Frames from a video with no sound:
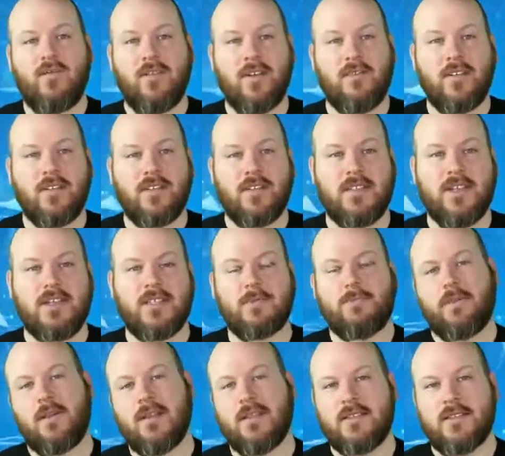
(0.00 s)
50 states
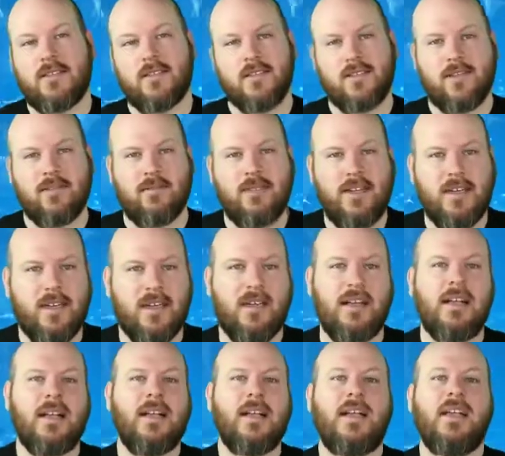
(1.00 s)
plus Costa
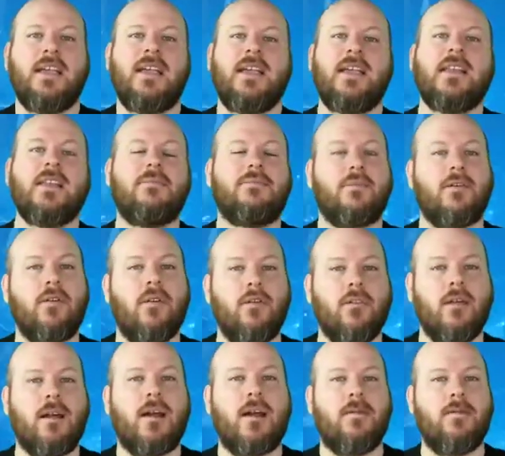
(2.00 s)
Rica in the
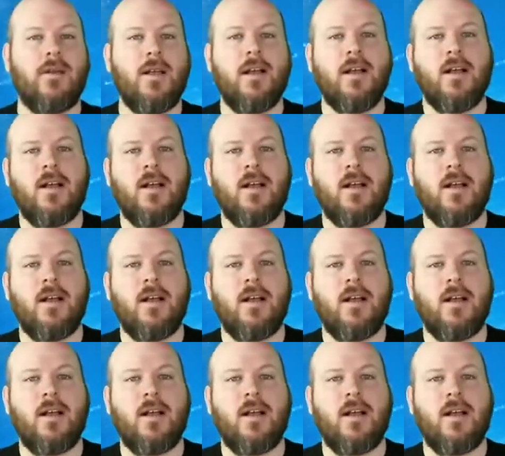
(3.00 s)
program.